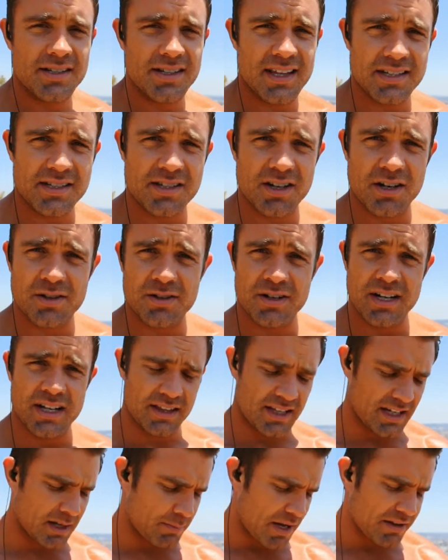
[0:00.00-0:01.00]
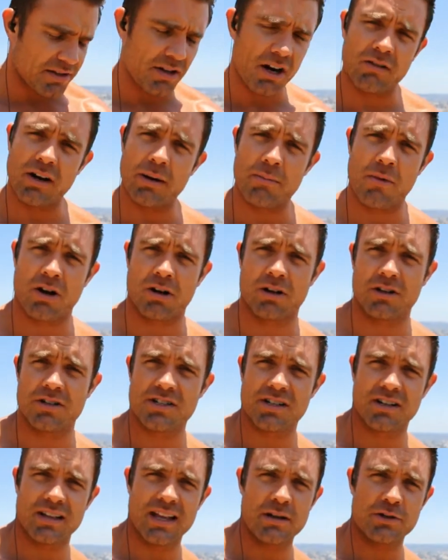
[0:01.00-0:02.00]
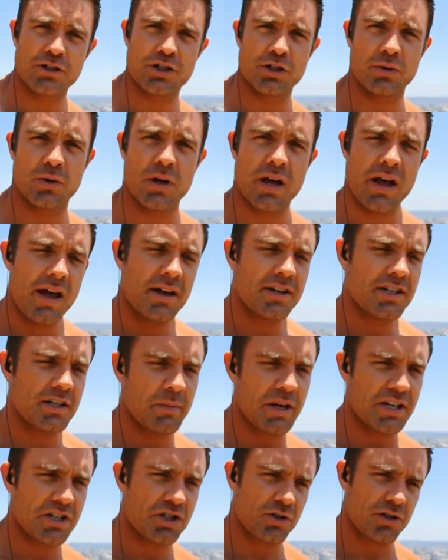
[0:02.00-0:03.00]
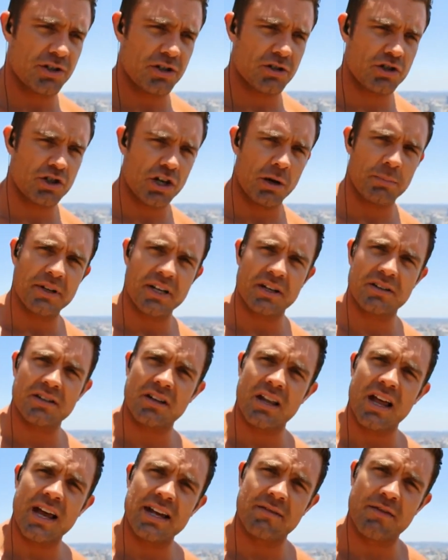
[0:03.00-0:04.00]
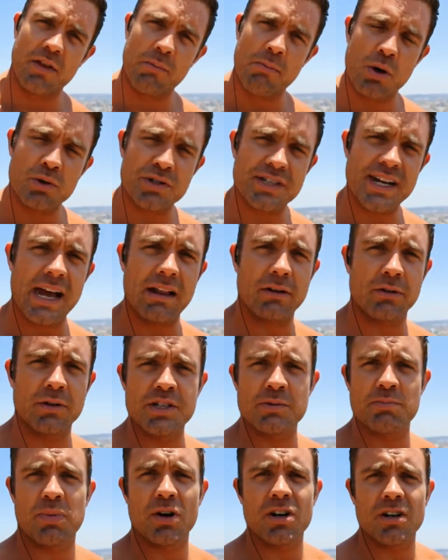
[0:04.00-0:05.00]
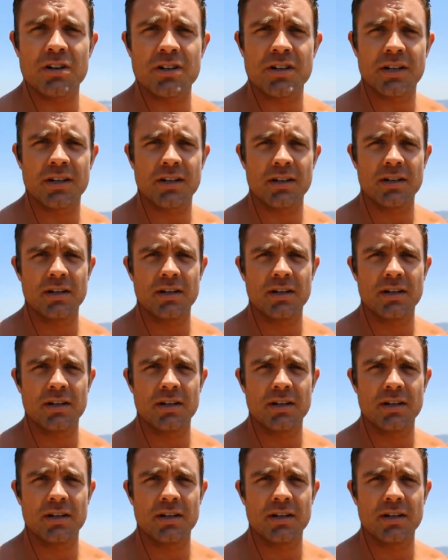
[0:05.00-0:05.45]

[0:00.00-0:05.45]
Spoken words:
See, that's the other neat thing about the heart rate monitors. It allows you to make sure that you're jumping on the line of the most calories burned